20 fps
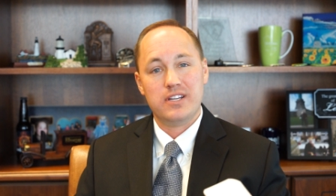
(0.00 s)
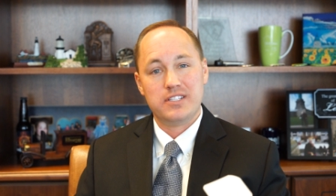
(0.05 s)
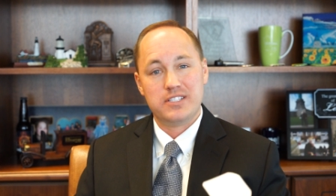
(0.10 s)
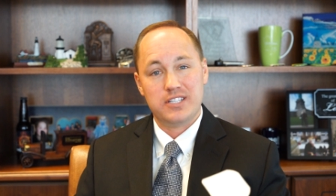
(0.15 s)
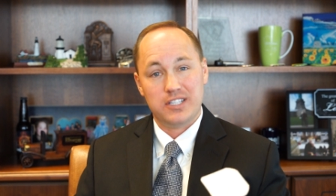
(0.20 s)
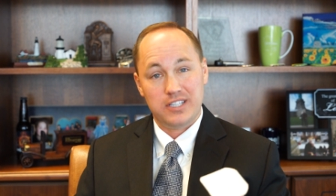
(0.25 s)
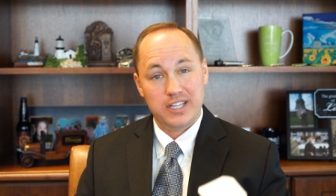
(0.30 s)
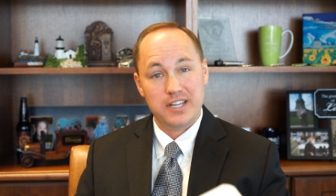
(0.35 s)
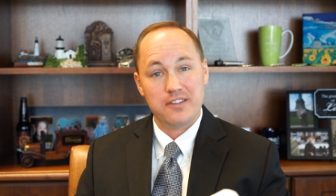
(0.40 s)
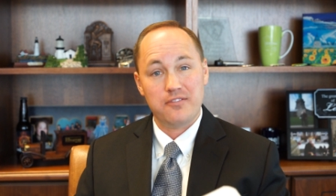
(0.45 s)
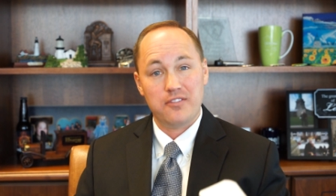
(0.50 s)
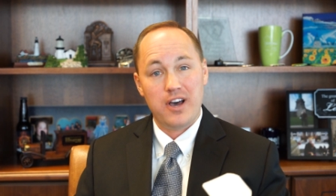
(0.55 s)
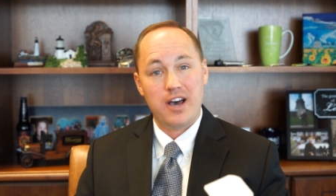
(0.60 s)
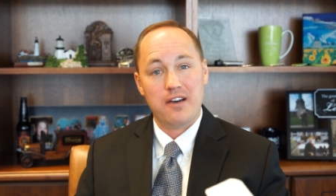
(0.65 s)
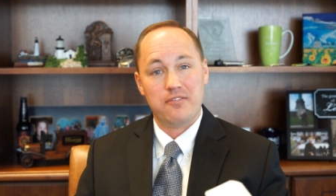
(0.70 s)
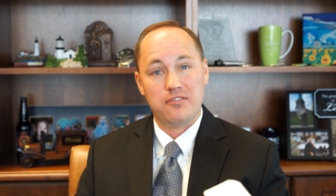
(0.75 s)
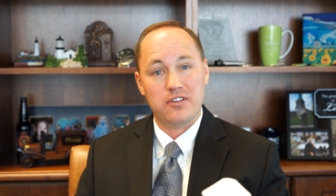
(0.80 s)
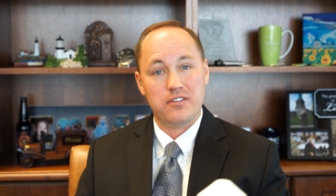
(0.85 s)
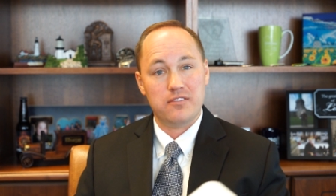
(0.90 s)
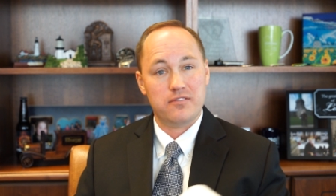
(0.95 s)
to live
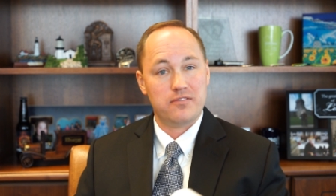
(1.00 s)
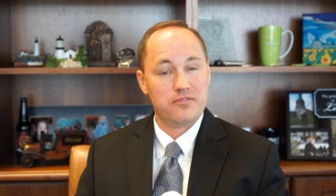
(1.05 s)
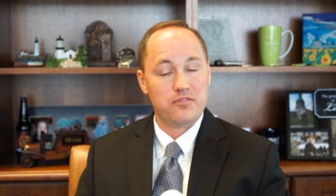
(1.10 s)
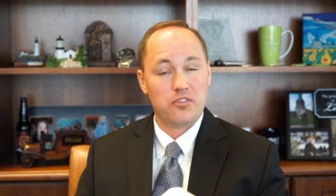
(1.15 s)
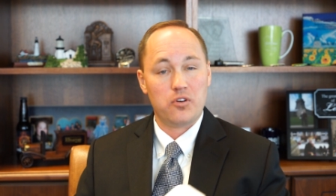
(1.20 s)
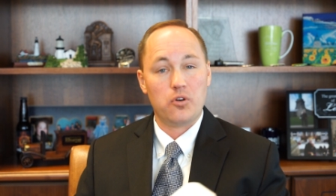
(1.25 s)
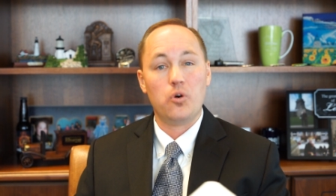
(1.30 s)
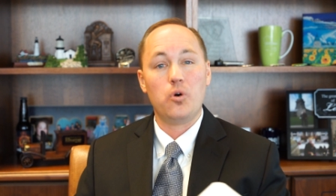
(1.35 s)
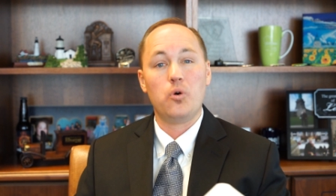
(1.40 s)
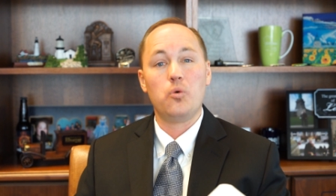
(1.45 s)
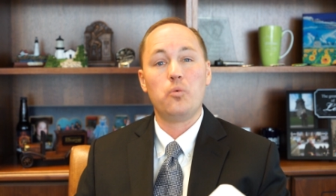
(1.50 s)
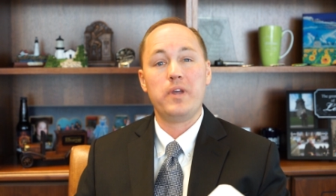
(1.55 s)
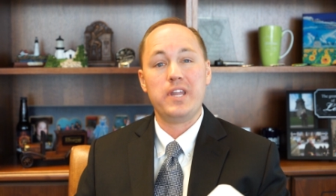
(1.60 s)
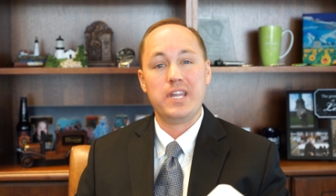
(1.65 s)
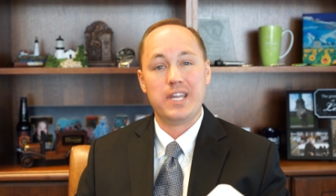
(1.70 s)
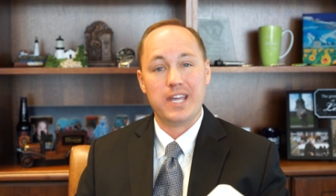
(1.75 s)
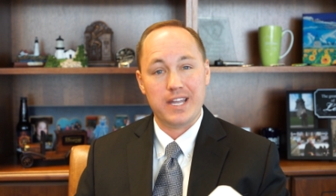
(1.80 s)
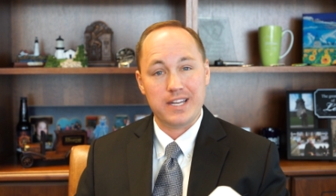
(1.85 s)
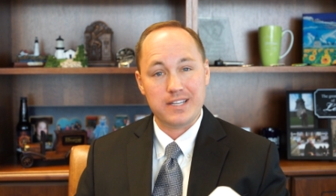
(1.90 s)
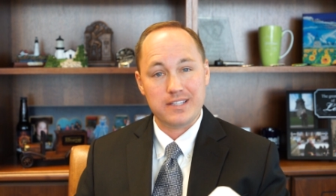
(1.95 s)
off of for a whole
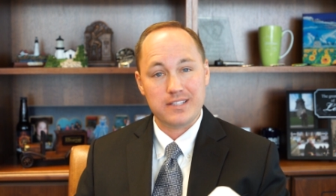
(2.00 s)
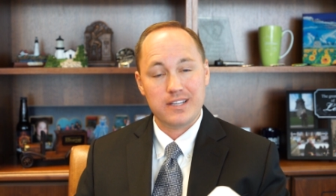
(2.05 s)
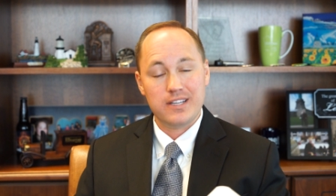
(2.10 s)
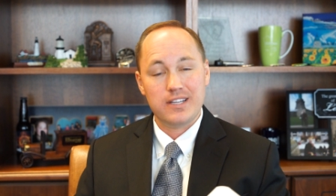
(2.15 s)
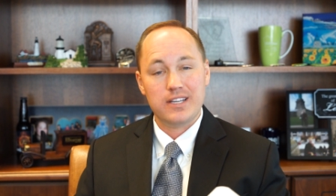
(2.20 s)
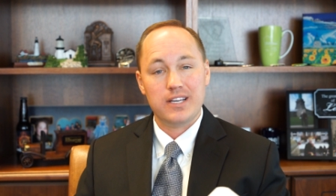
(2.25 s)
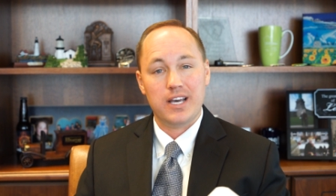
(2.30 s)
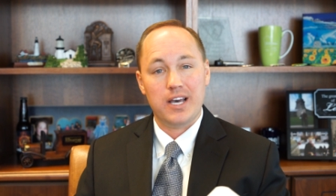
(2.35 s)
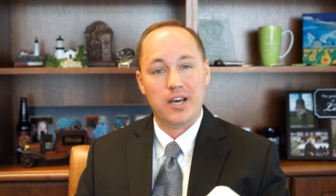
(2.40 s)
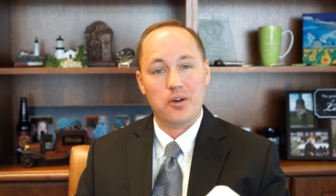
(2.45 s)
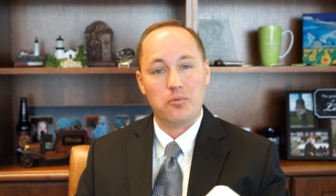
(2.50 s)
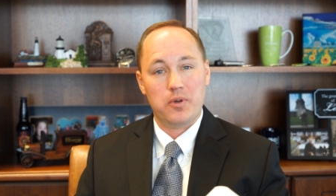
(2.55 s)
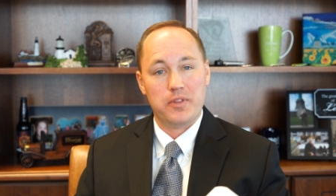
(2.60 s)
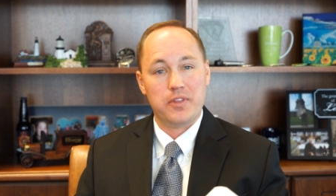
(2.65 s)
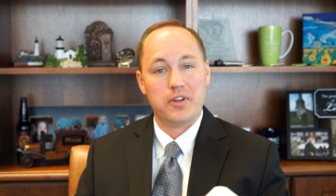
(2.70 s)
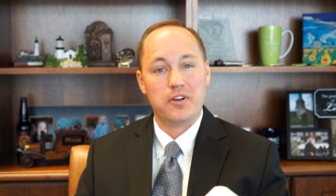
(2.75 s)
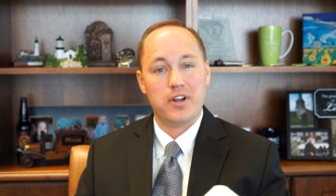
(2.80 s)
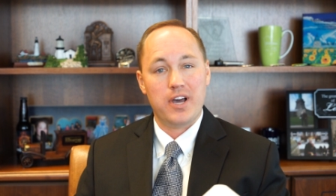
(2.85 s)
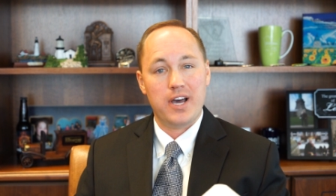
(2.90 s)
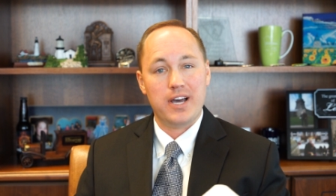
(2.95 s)
weekend when
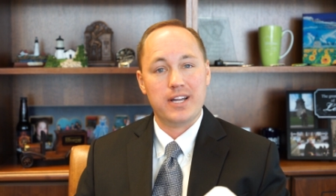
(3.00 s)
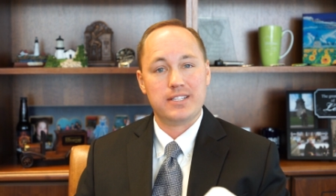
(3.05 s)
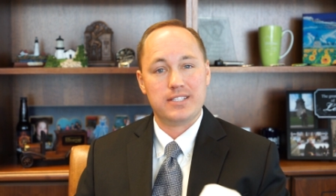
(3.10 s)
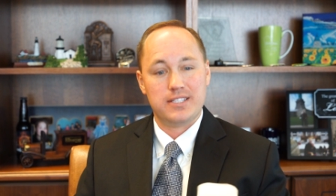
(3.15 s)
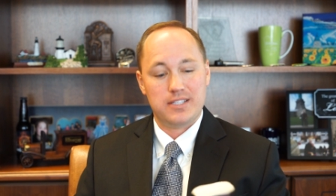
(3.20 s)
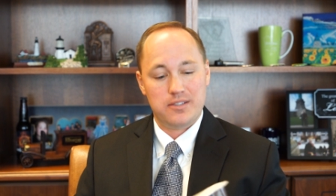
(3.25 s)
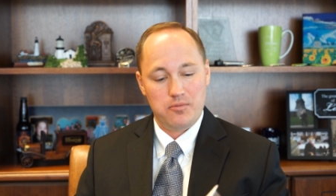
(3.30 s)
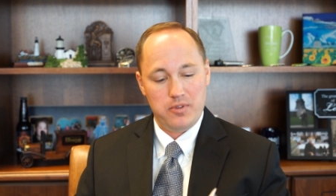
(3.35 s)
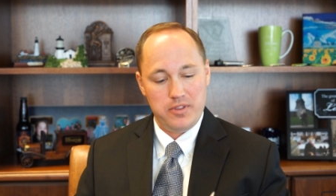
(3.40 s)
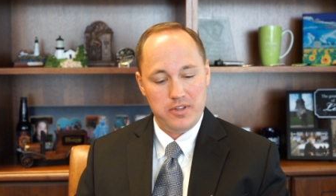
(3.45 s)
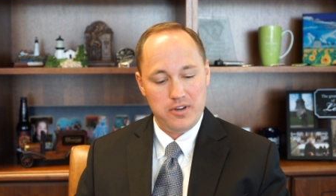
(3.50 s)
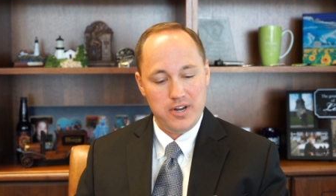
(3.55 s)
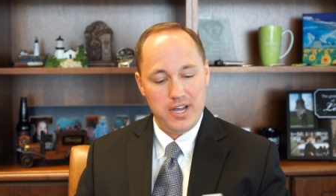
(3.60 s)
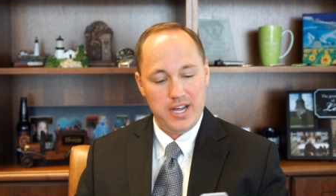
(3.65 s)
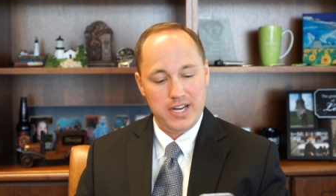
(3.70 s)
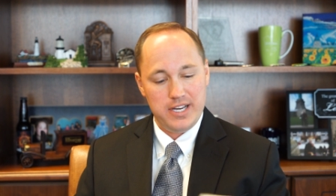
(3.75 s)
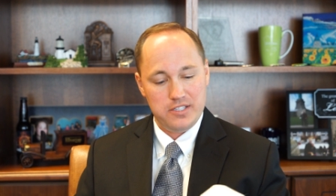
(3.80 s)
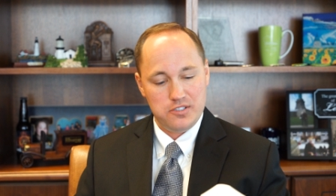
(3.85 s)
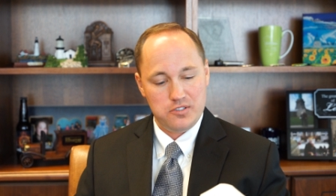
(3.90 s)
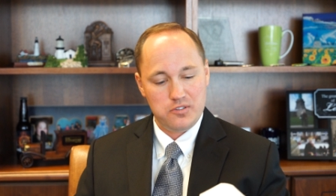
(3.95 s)
they're not
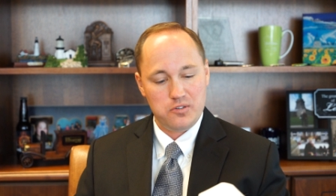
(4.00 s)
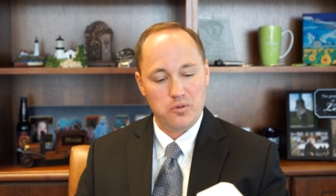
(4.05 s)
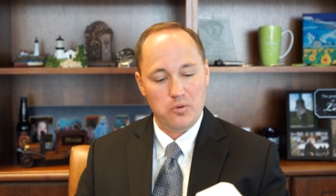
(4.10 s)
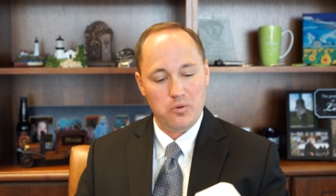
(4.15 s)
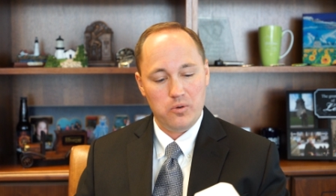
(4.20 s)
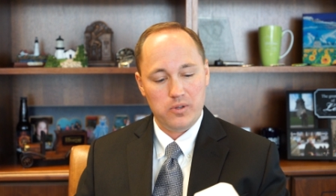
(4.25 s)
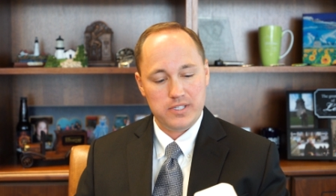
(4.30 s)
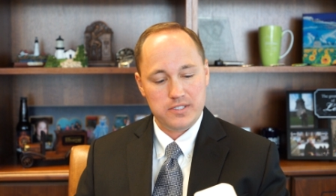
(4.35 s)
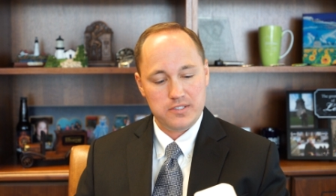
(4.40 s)
in school.